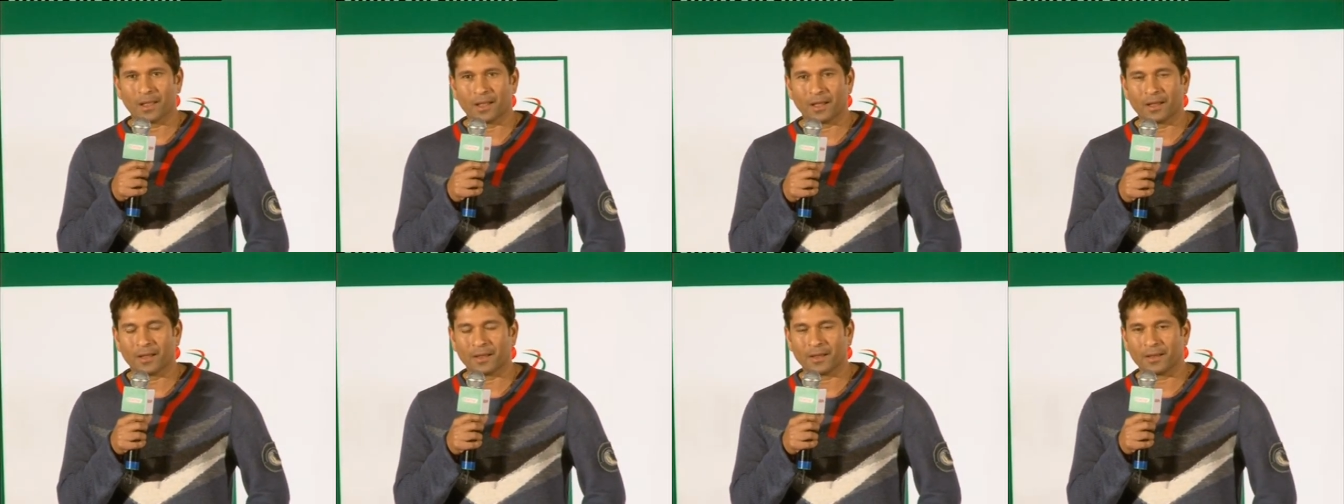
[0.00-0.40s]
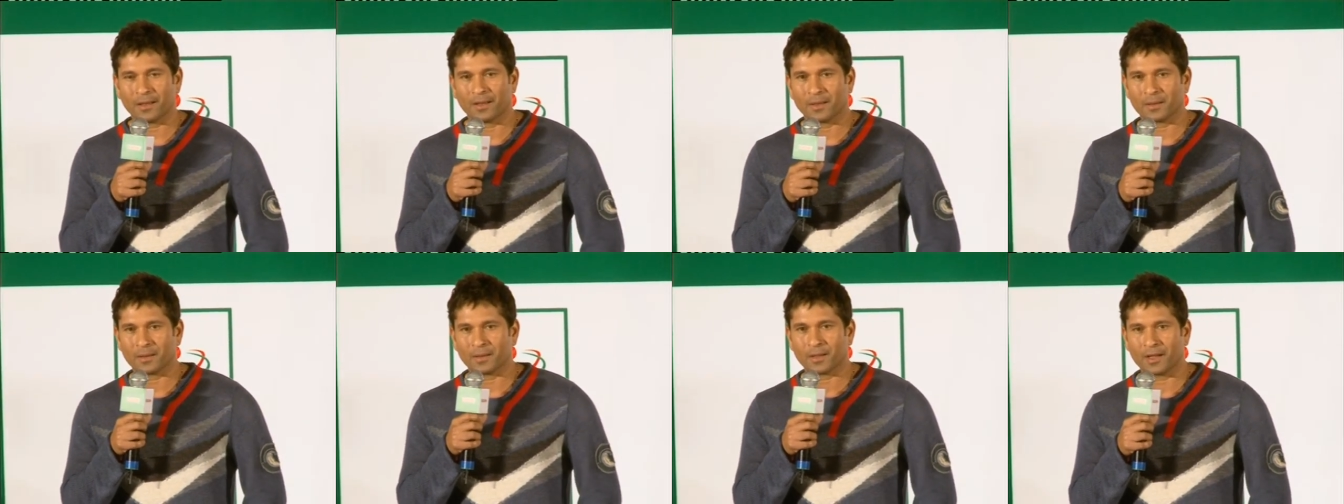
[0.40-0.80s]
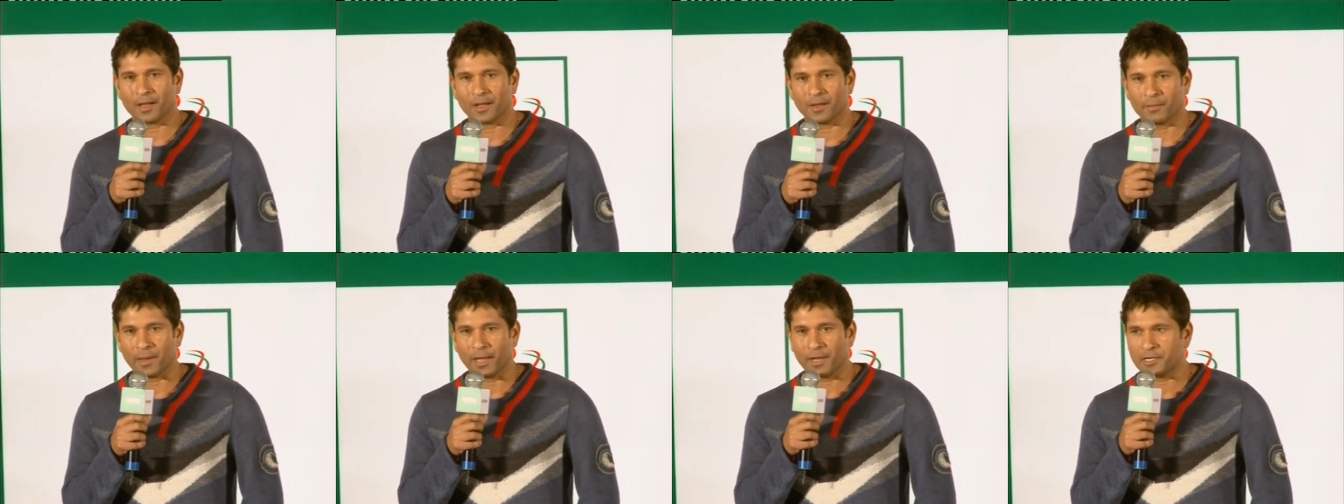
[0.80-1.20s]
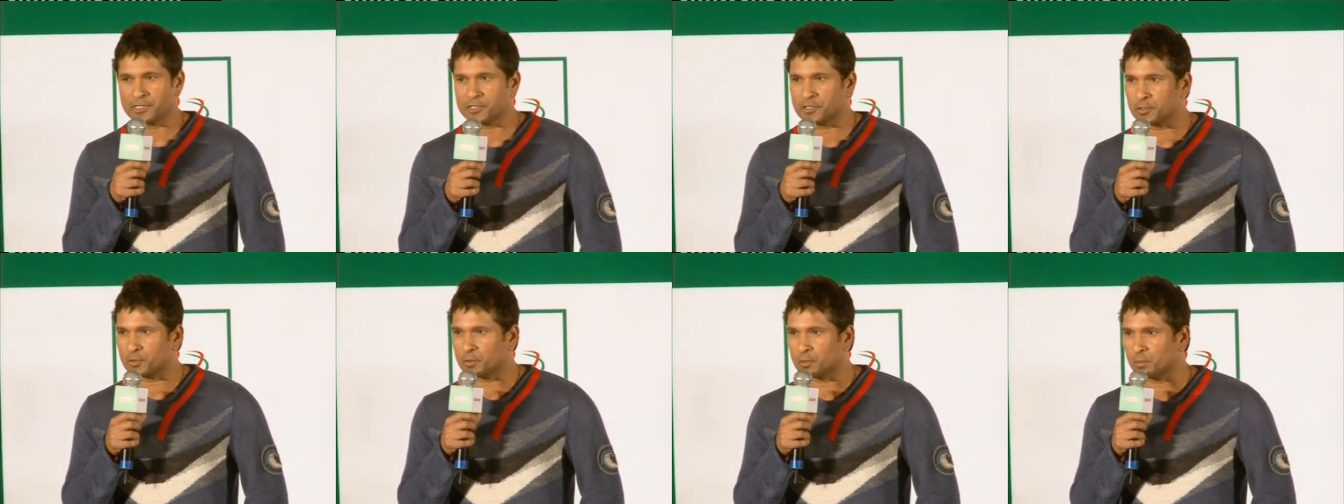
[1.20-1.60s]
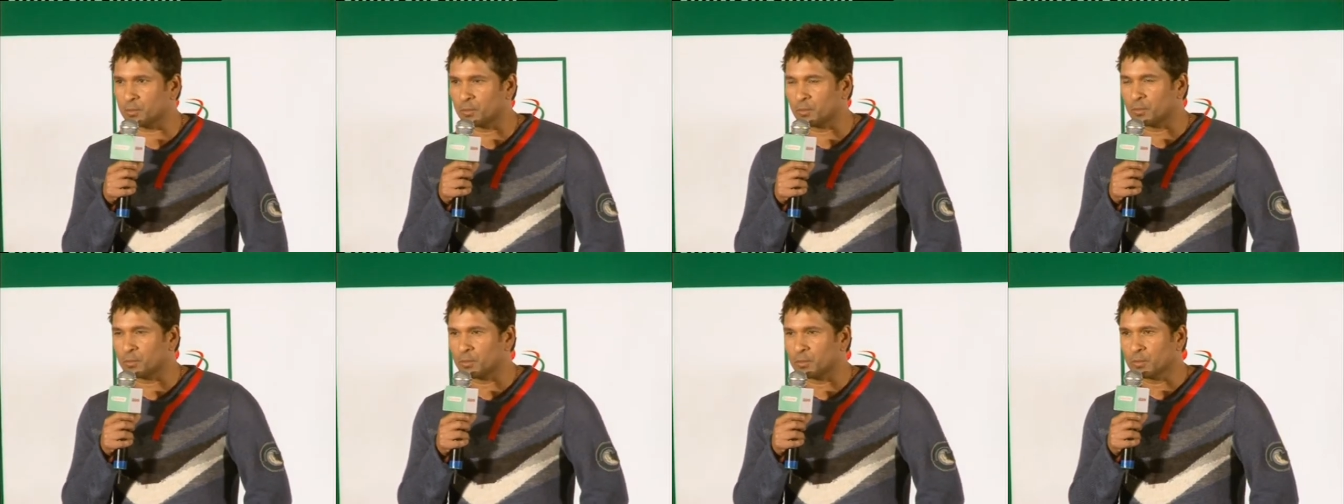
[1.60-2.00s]
I, I managed
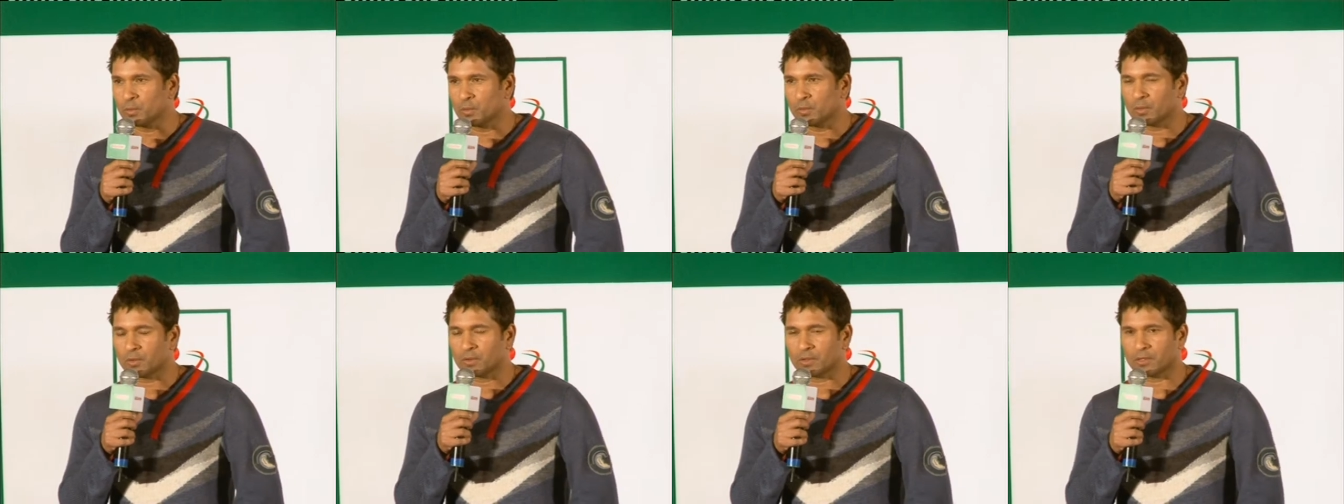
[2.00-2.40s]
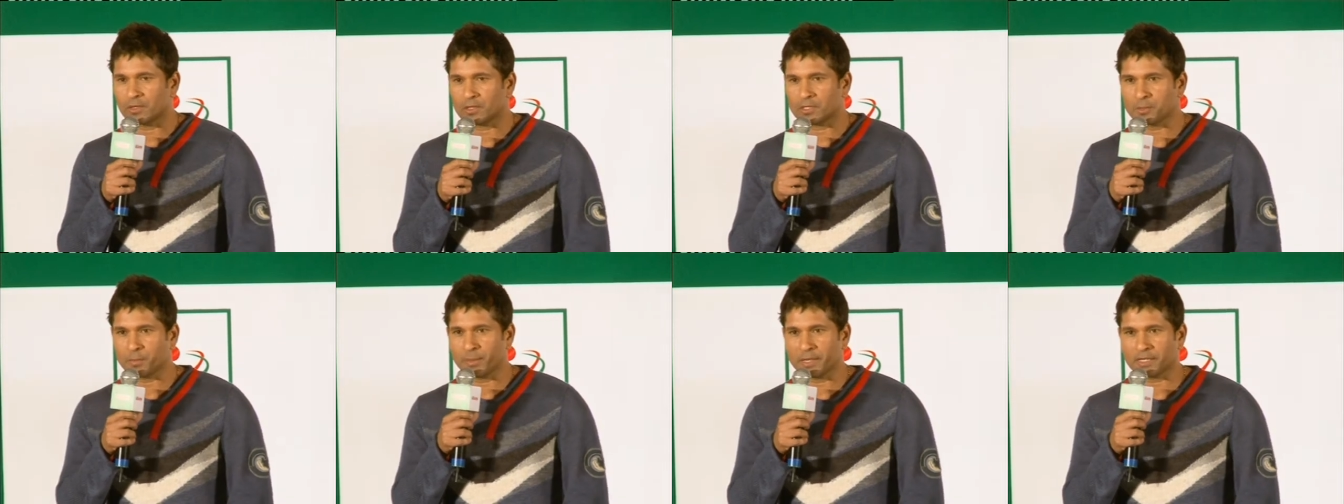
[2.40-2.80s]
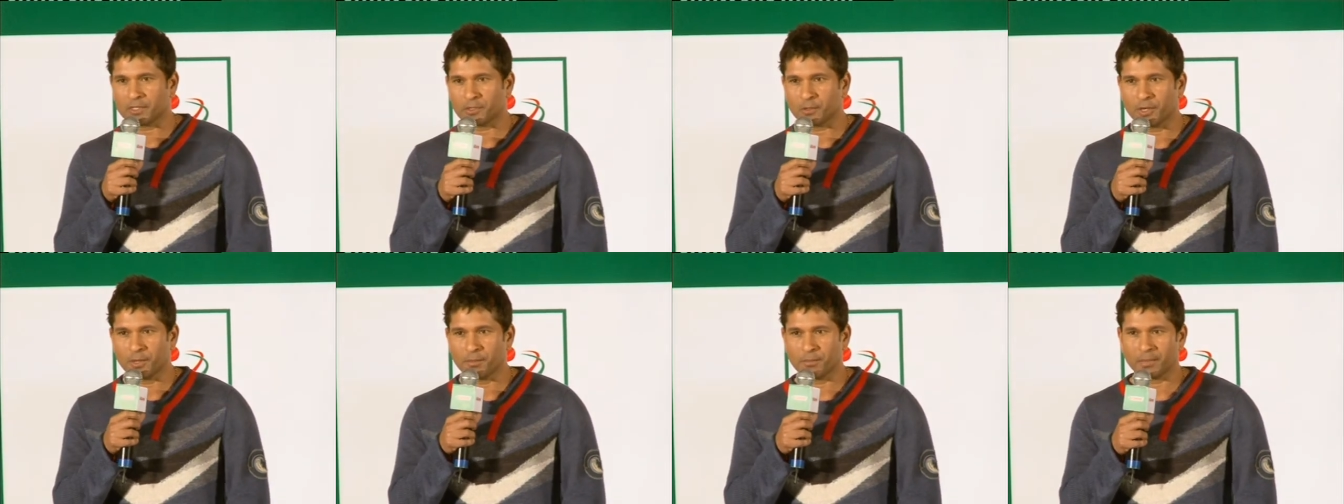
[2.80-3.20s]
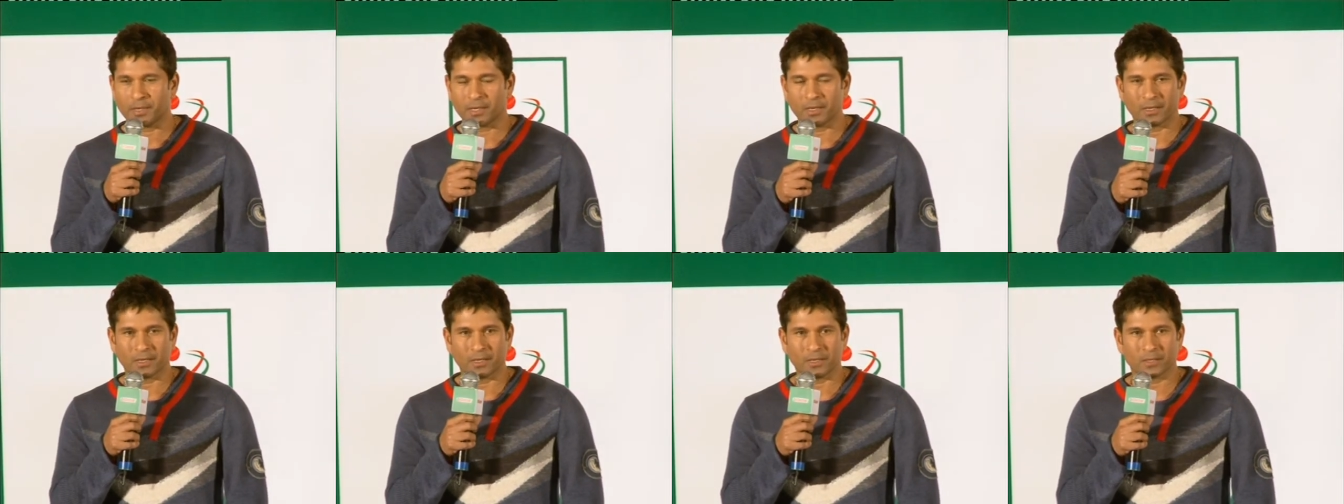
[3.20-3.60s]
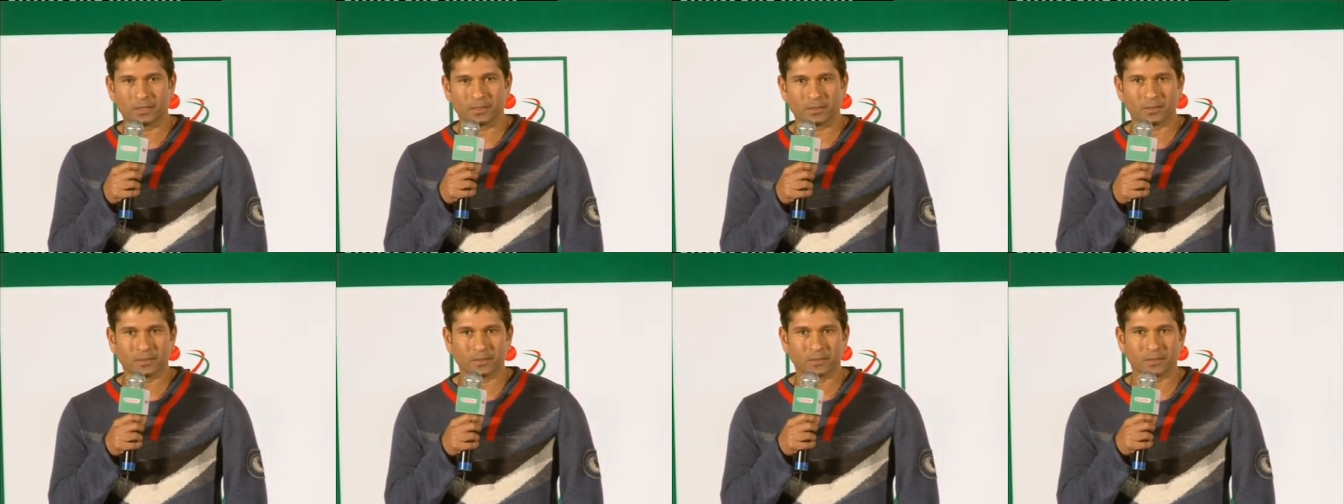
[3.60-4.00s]
to speak to him and
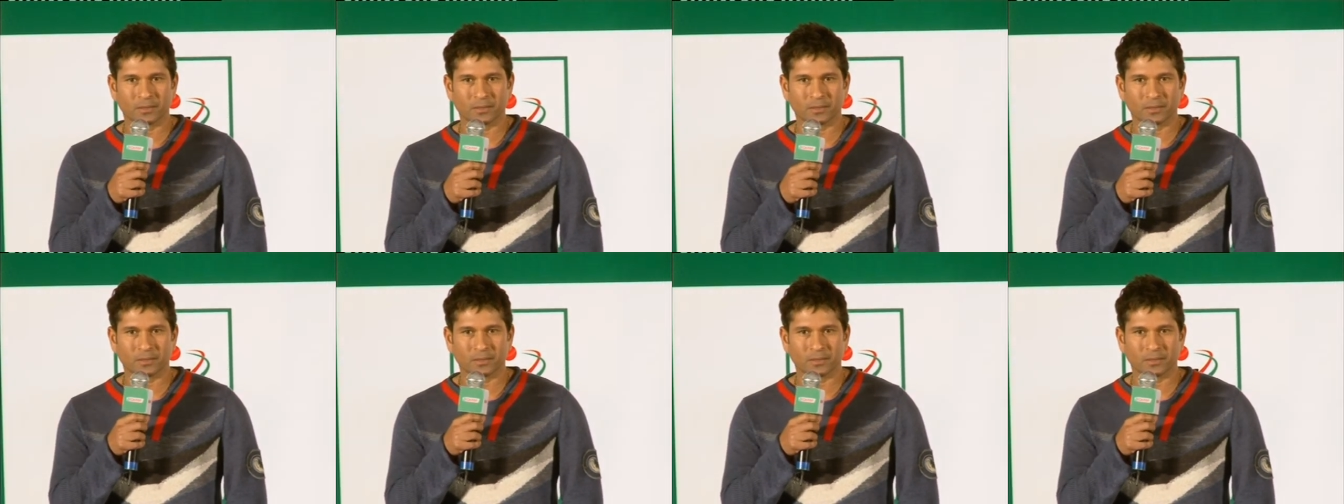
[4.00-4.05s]
uh,